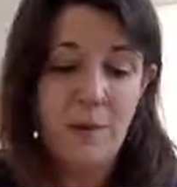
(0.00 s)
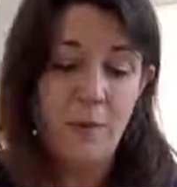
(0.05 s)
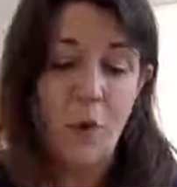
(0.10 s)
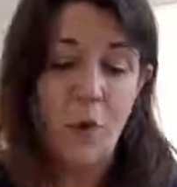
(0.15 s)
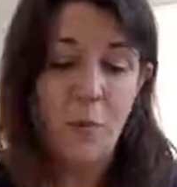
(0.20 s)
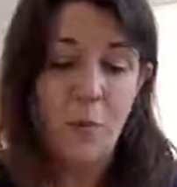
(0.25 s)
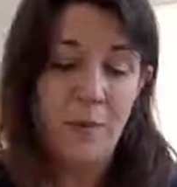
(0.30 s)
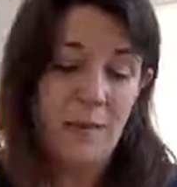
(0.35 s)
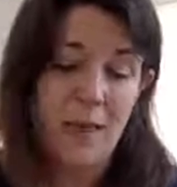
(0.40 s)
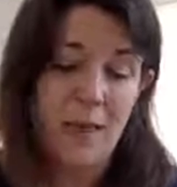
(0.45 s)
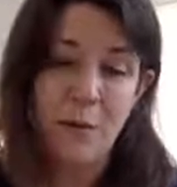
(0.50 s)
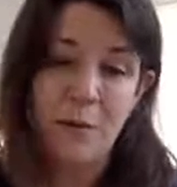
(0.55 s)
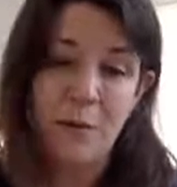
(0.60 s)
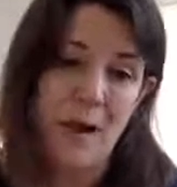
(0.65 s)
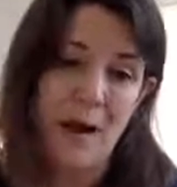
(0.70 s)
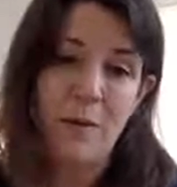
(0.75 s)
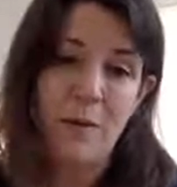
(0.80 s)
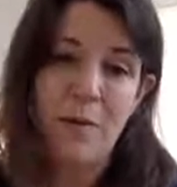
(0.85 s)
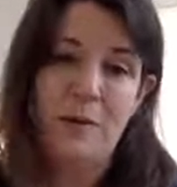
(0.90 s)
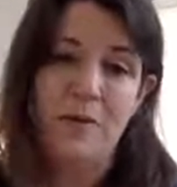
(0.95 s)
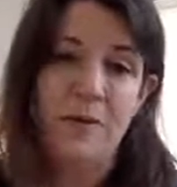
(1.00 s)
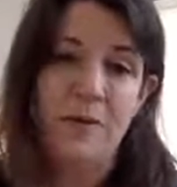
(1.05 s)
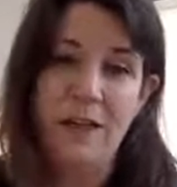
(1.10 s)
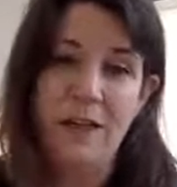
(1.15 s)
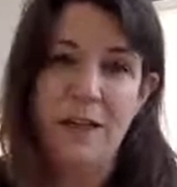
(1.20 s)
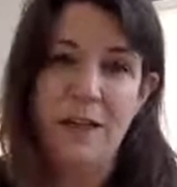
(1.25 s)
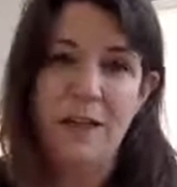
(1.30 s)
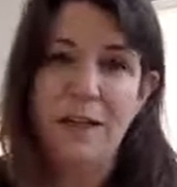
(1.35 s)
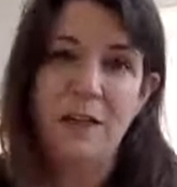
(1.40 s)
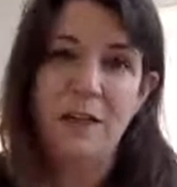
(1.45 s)
top and tail it with how you're
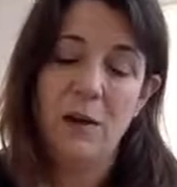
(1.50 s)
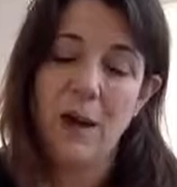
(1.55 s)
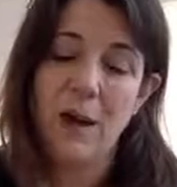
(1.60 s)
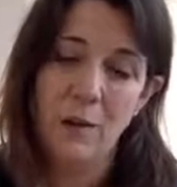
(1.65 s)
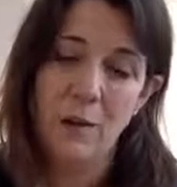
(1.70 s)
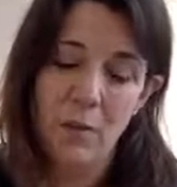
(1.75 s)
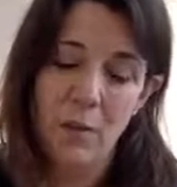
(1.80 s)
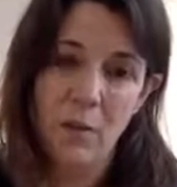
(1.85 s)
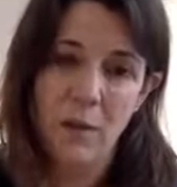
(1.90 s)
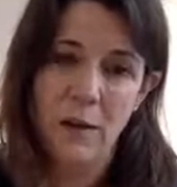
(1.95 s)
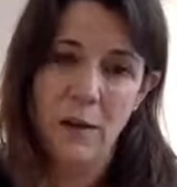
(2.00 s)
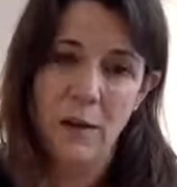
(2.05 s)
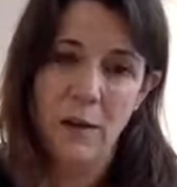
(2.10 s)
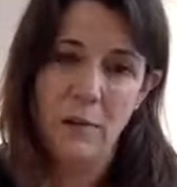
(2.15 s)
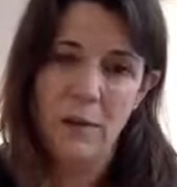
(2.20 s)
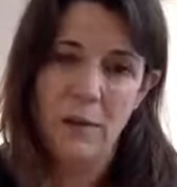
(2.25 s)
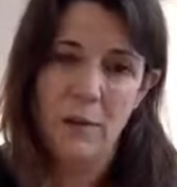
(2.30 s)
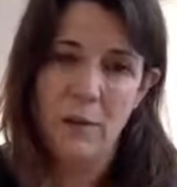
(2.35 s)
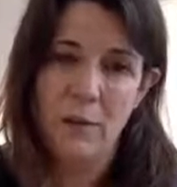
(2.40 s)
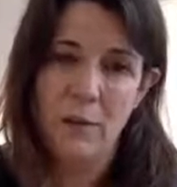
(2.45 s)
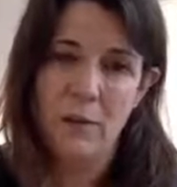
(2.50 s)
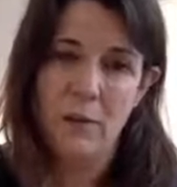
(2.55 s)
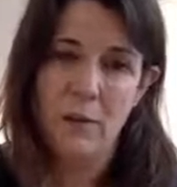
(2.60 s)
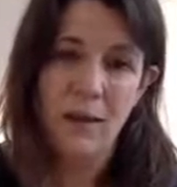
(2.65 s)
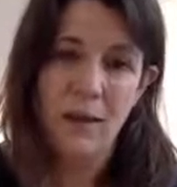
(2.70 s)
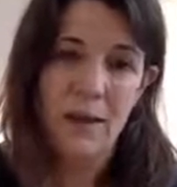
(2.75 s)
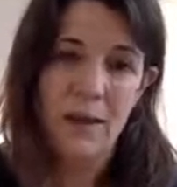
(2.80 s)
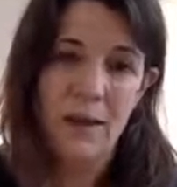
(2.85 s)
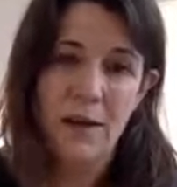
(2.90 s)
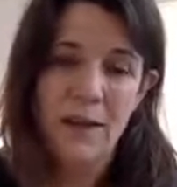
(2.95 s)
feeling and what else is going on.